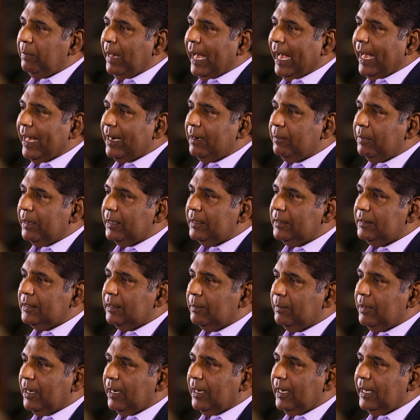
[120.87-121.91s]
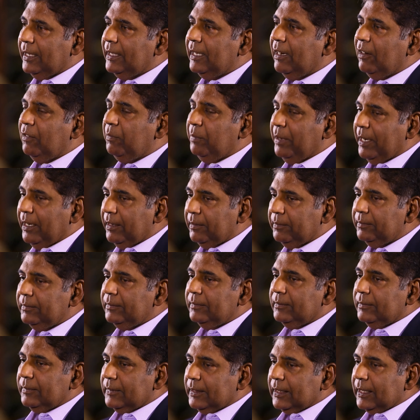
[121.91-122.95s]
bad, but similarly, there have been
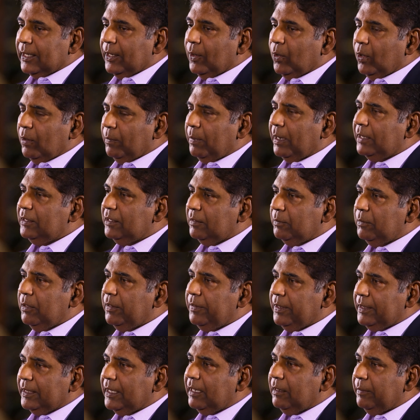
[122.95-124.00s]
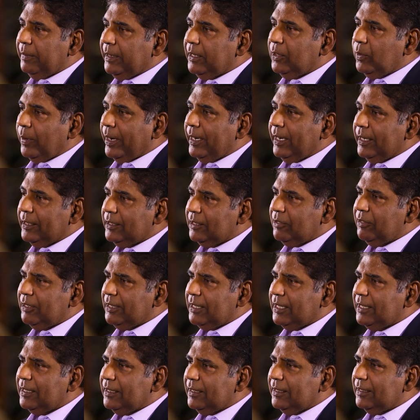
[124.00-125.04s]
a whole bunch of movies that have been quite
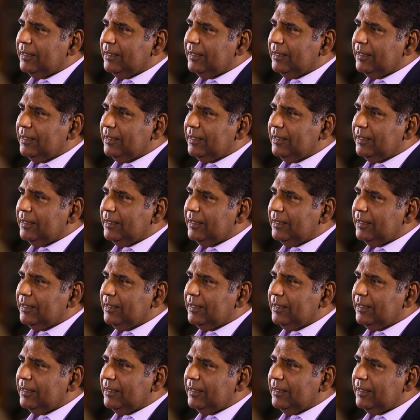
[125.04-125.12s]
exquisite.